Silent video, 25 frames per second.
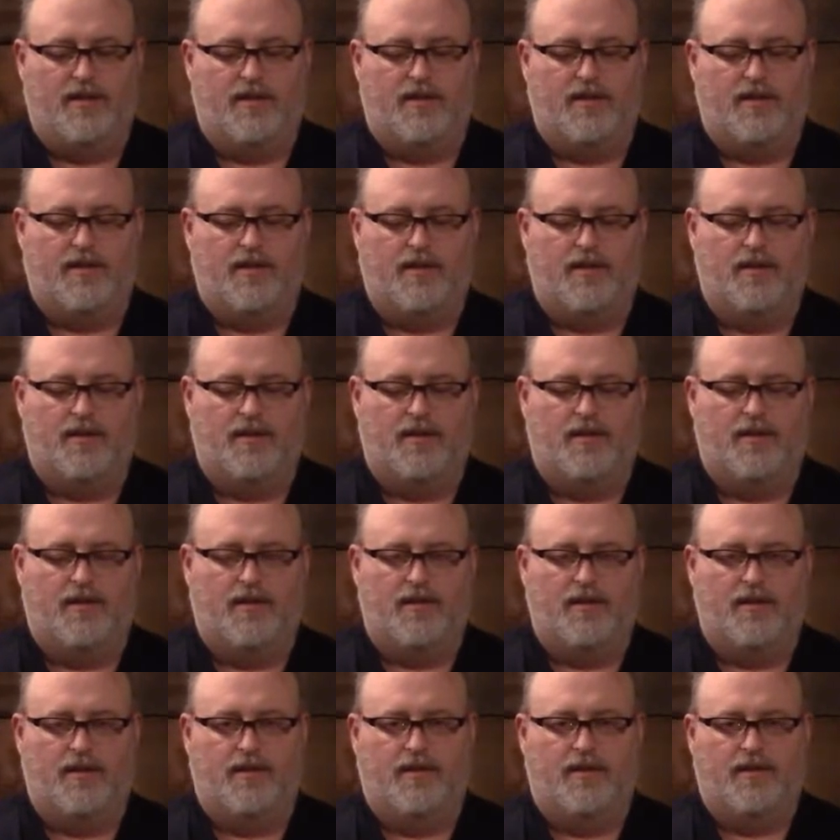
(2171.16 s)

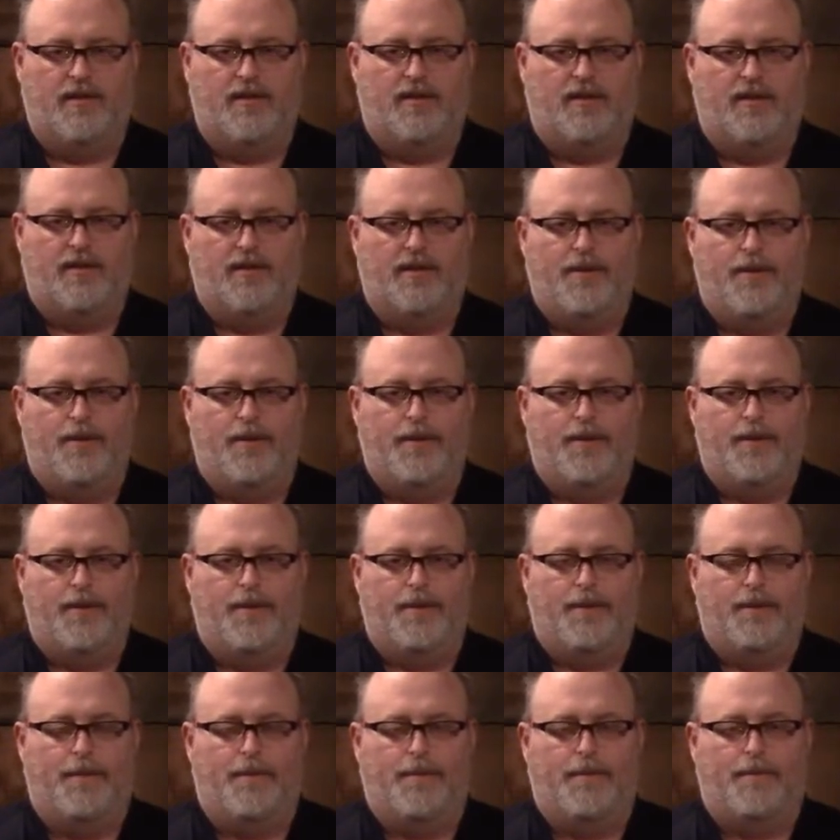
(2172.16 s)

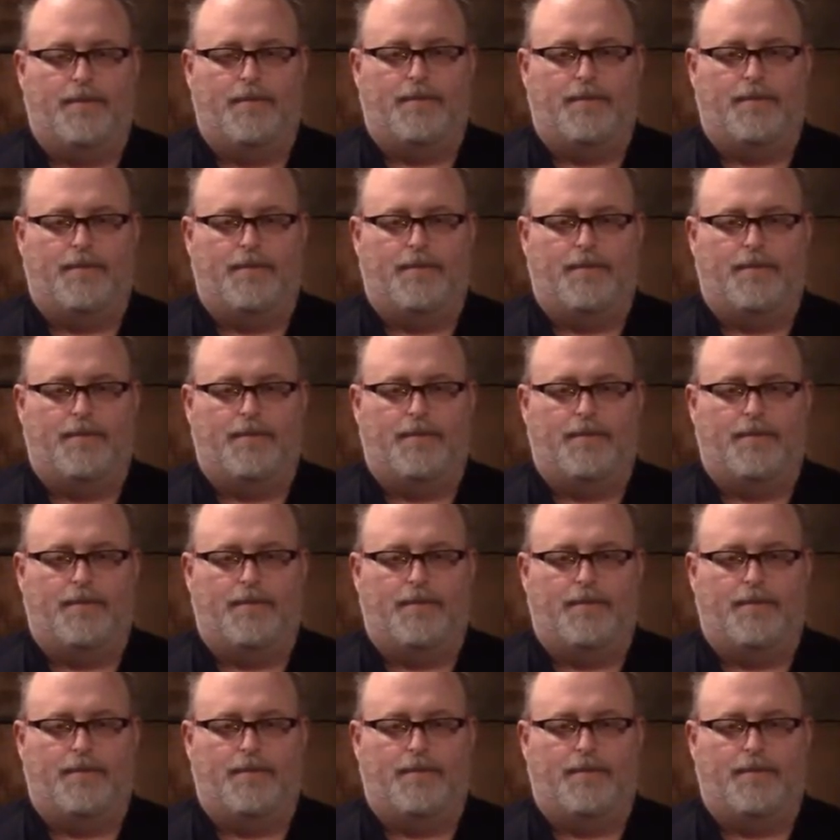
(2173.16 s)
[no speech]